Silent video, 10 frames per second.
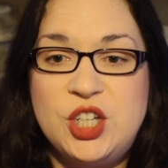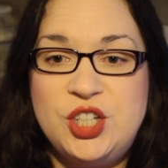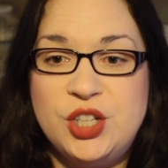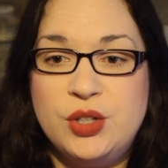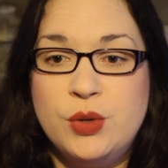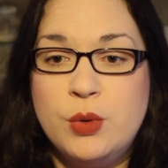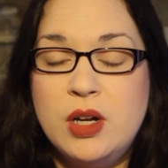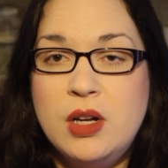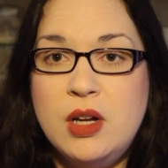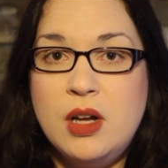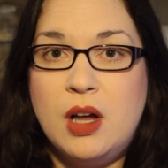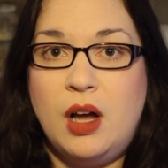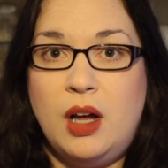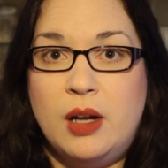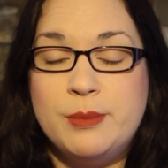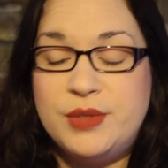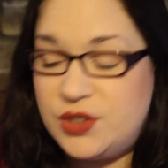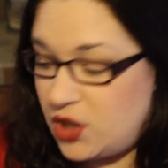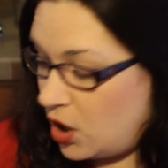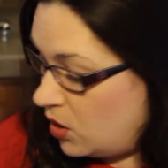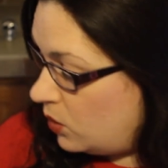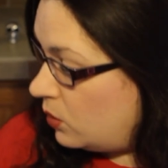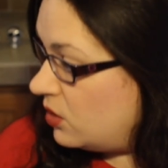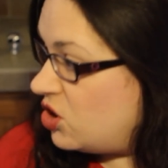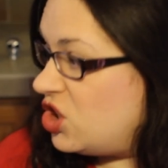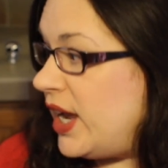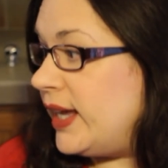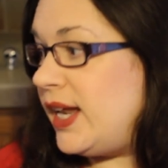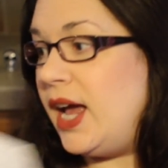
to do. Um, so check it